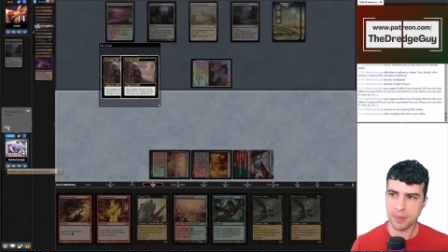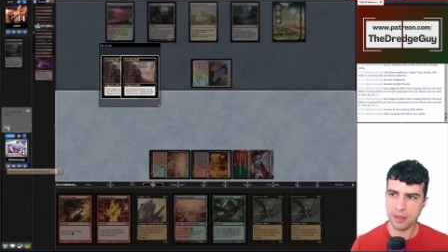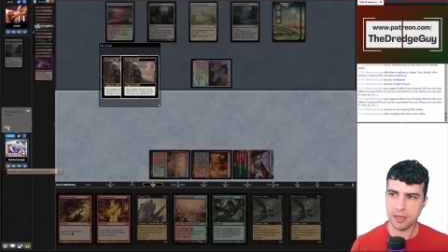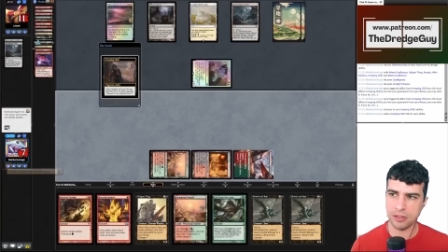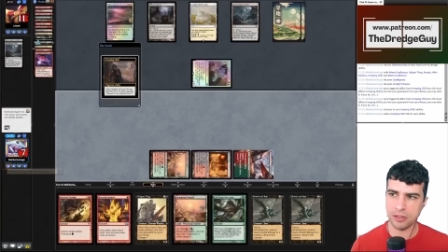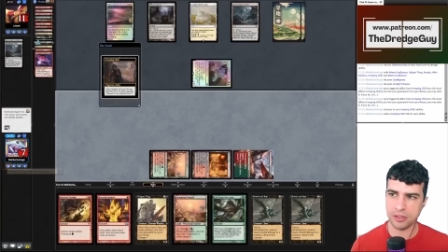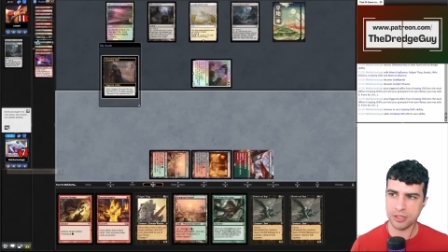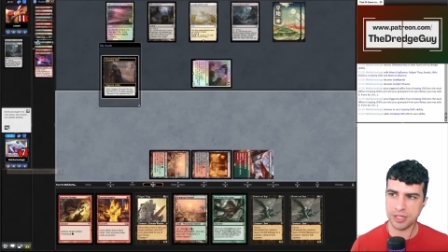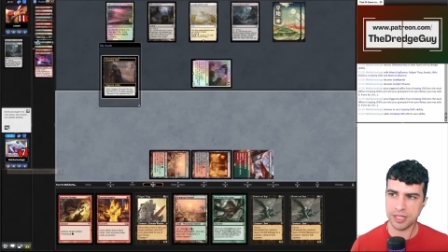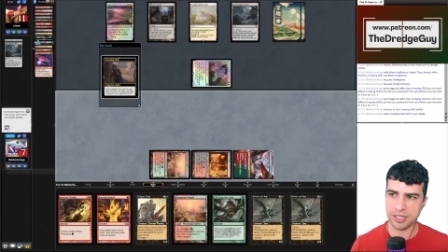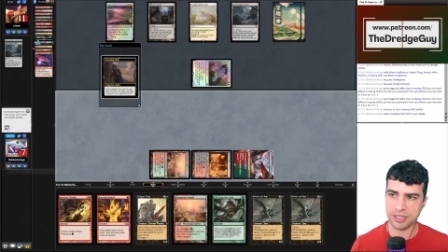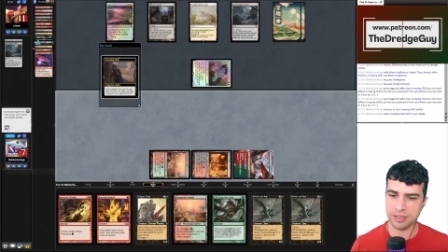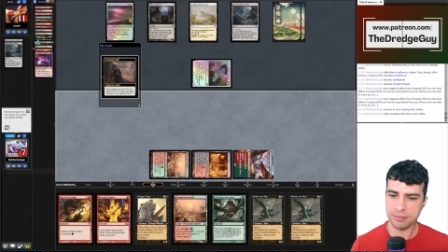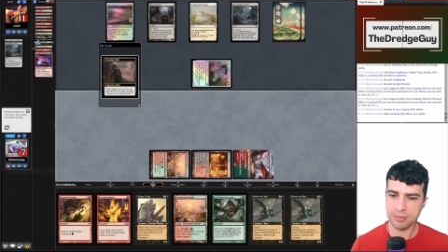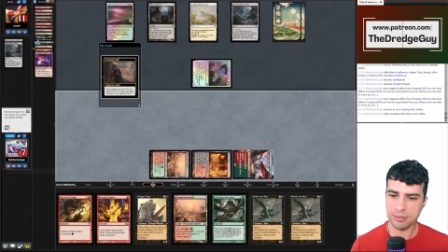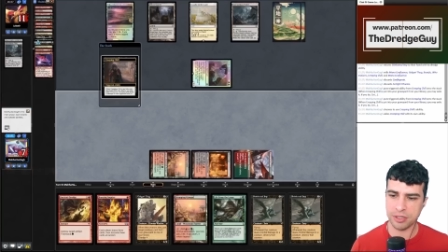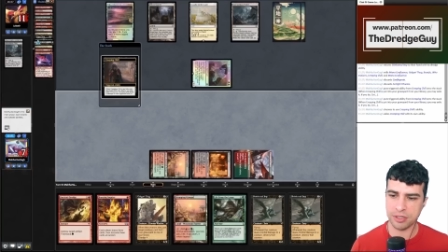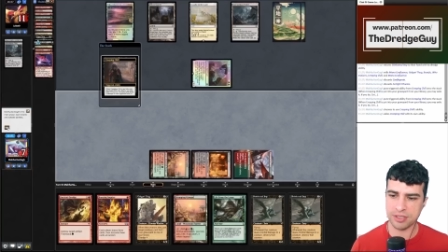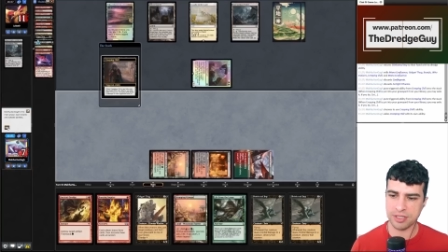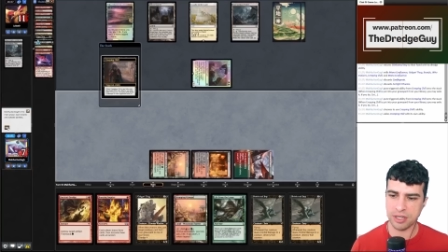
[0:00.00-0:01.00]
in our hand,
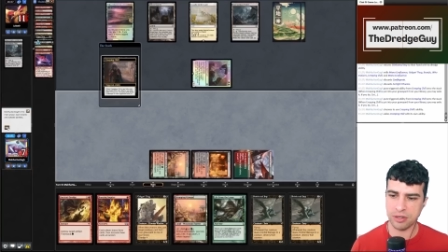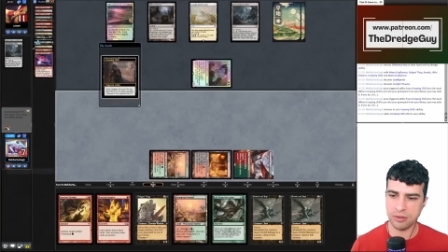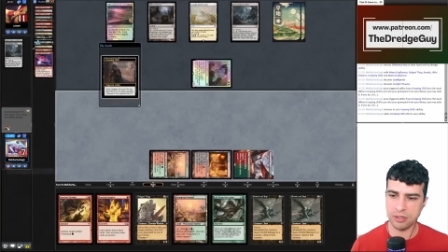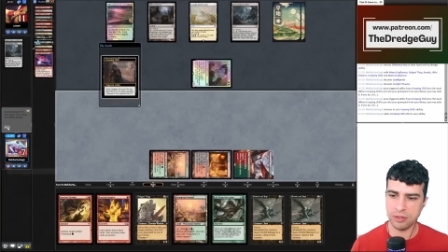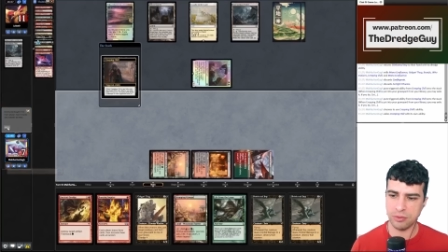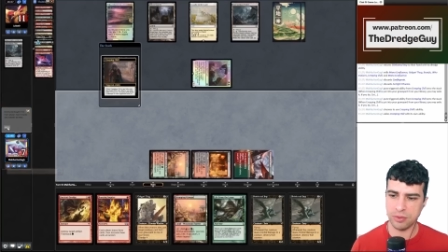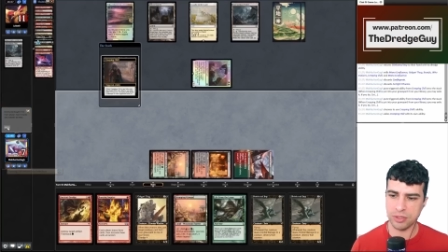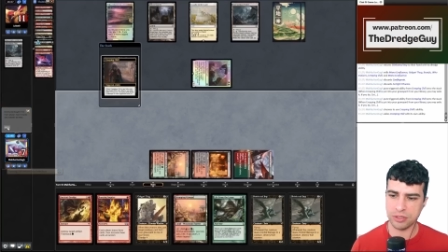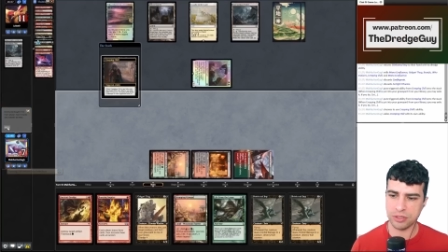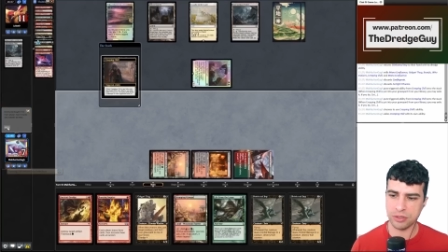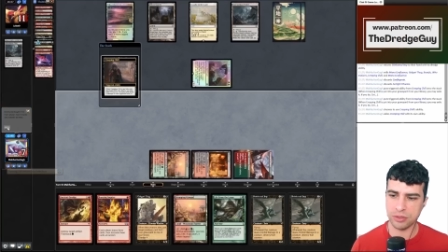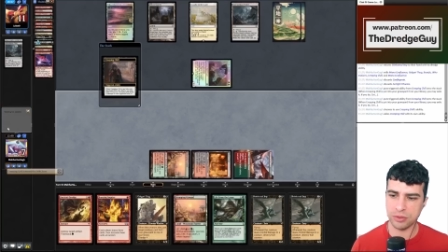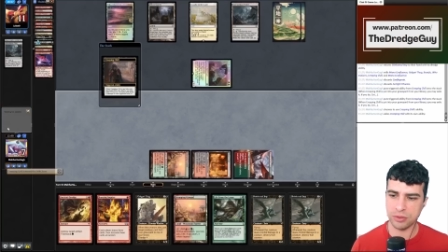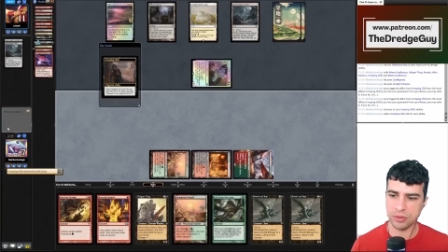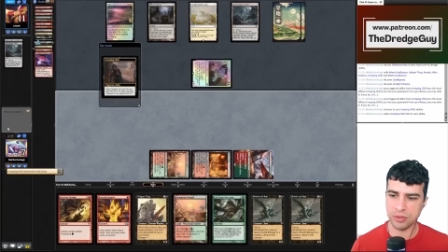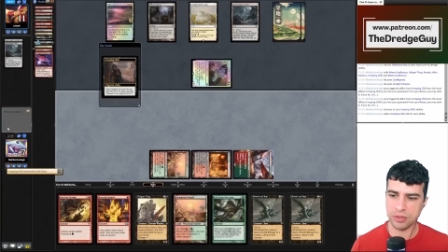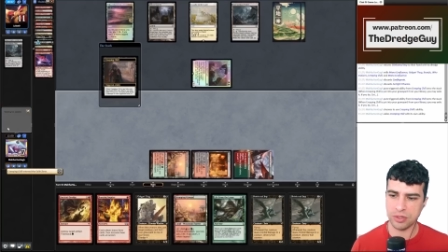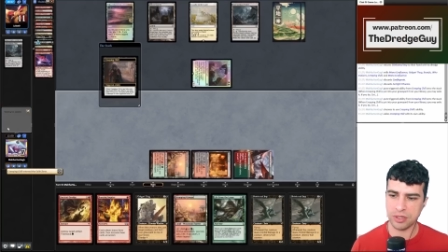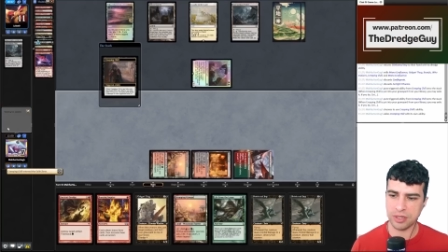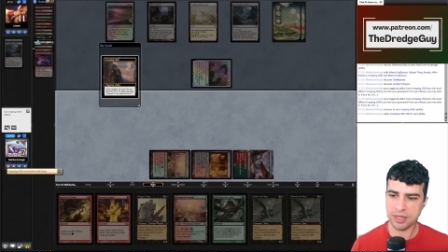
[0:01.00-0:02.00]
because now we want
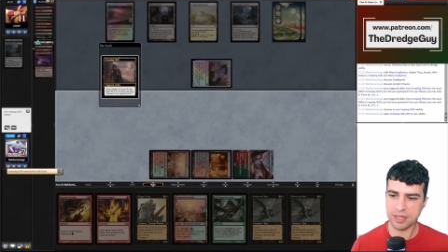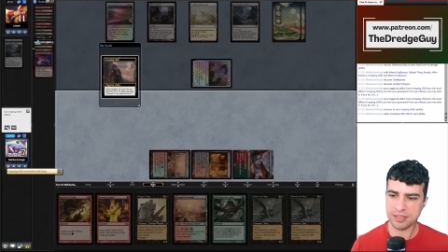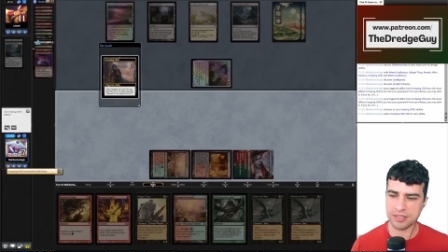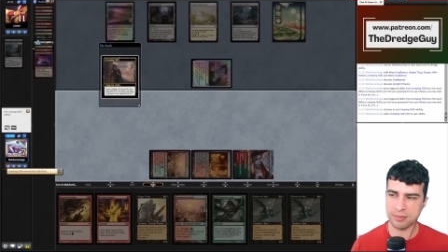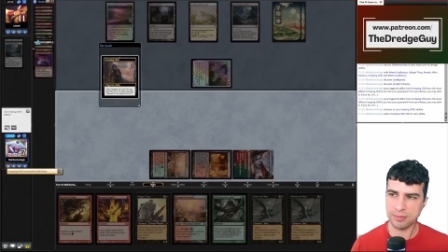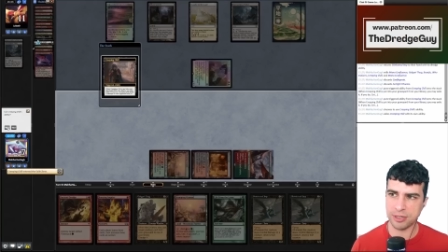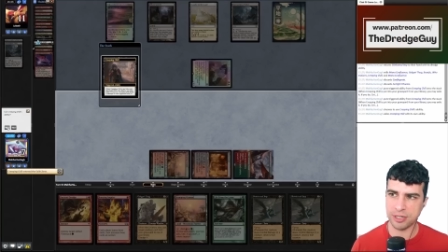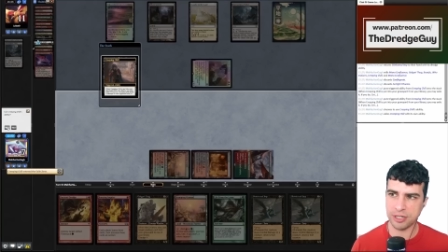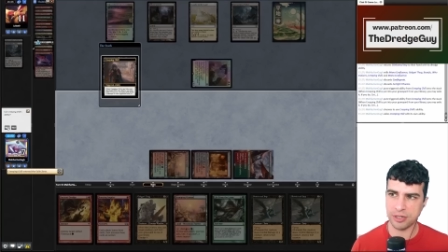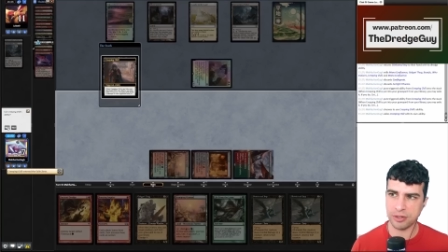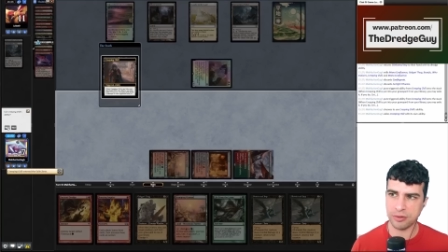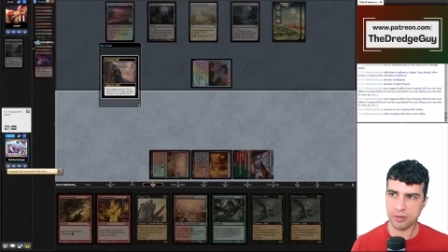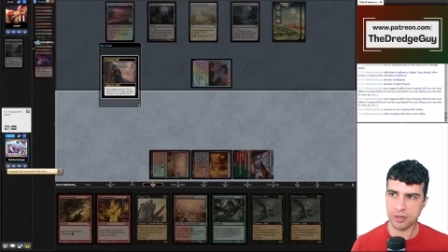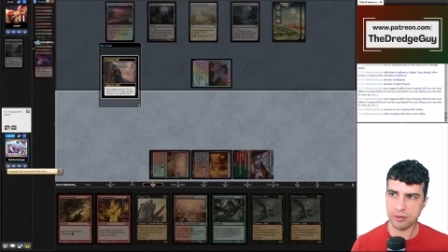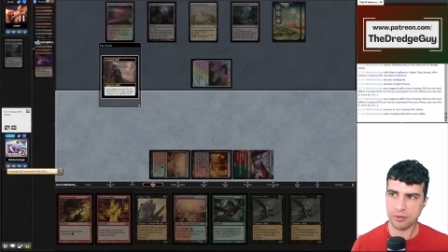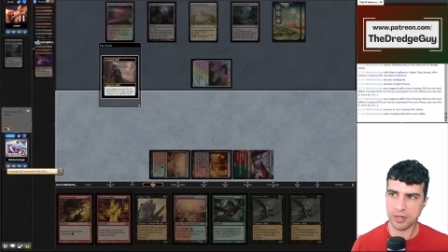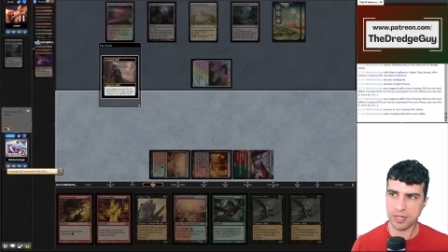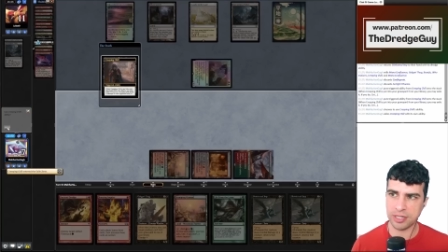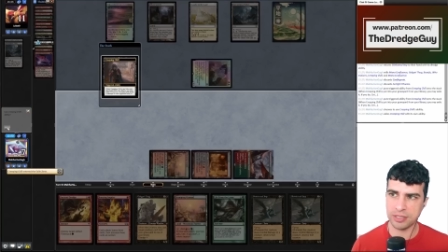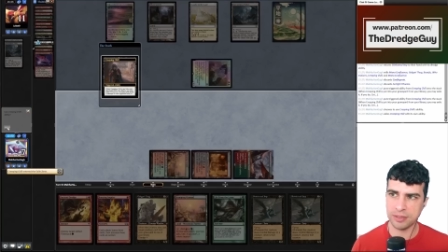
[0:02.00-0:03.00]
to cast Burning
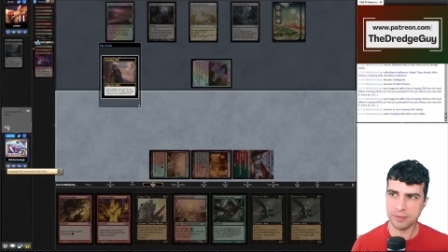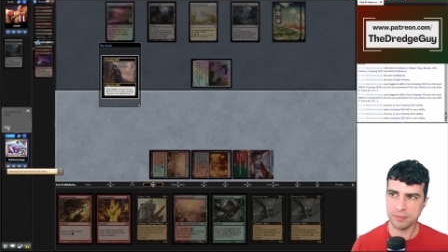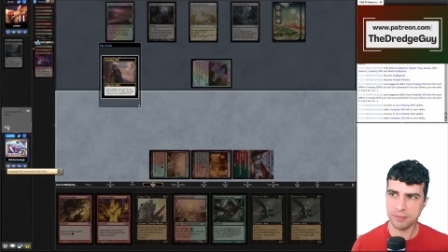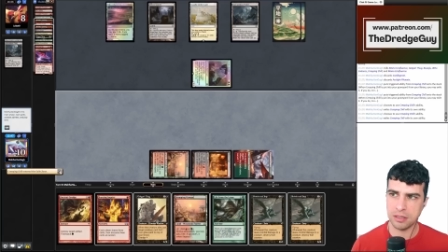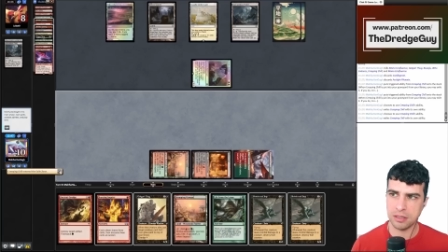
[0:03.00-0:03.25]
Inquiry, right?